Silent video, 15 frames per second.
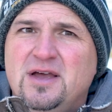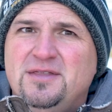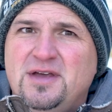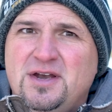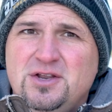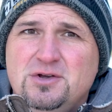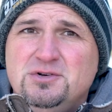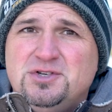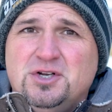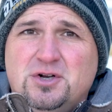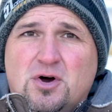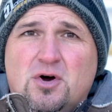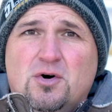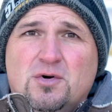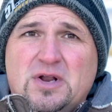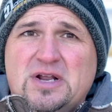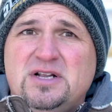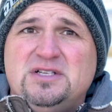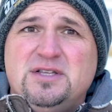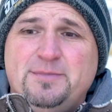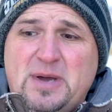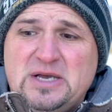that you should own. It
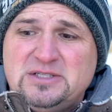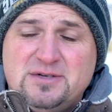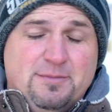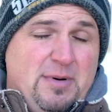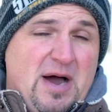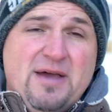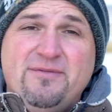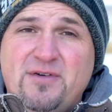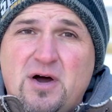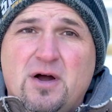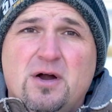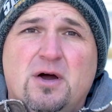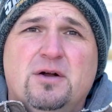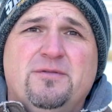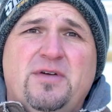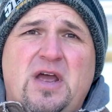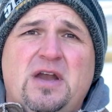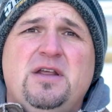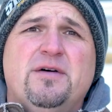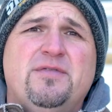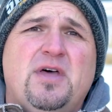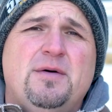is the best by far out of
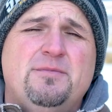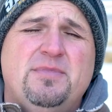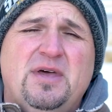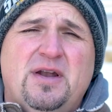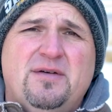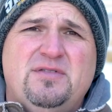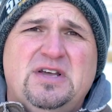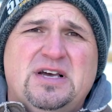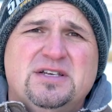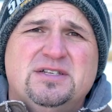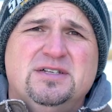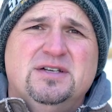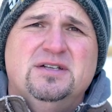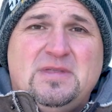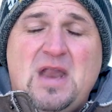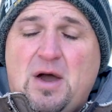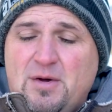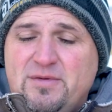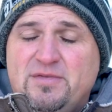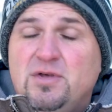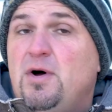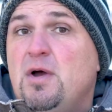any of them that I've tested. Now,
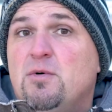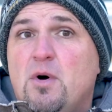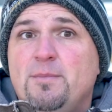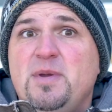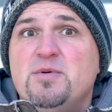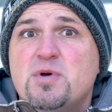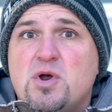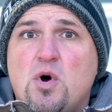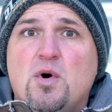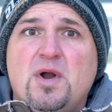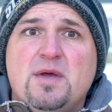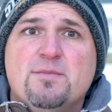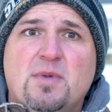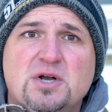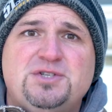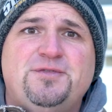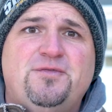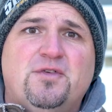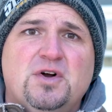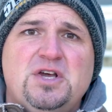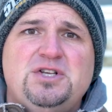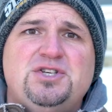even though I won't be recording much
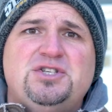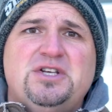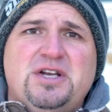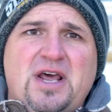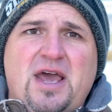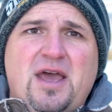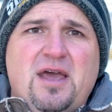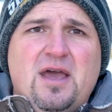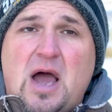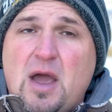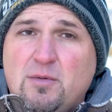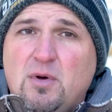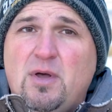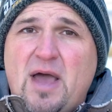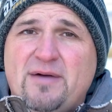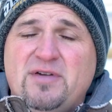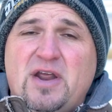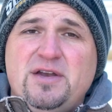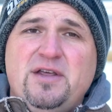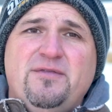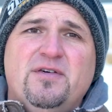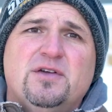footage today, I will have an
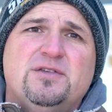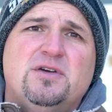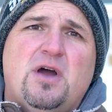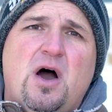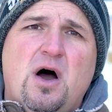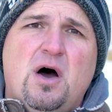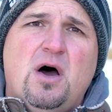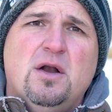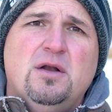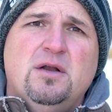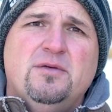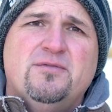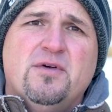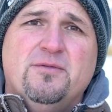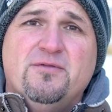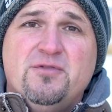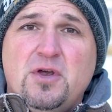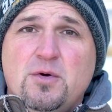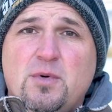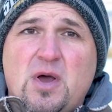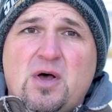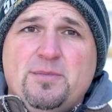ND filter on from
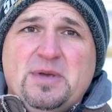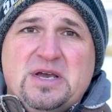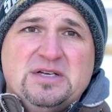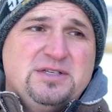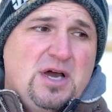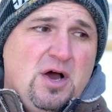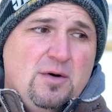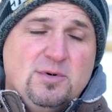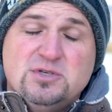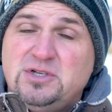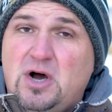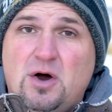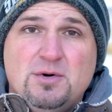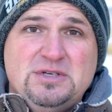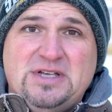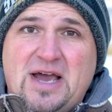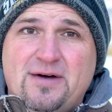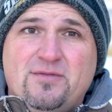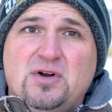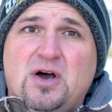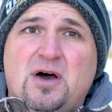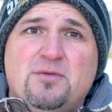Freewell because I almost always
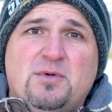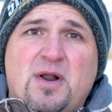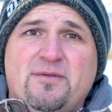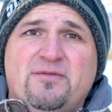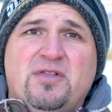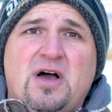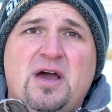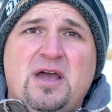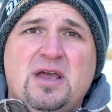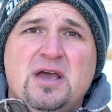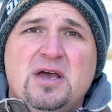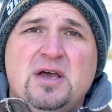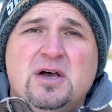have one on when I'm flying.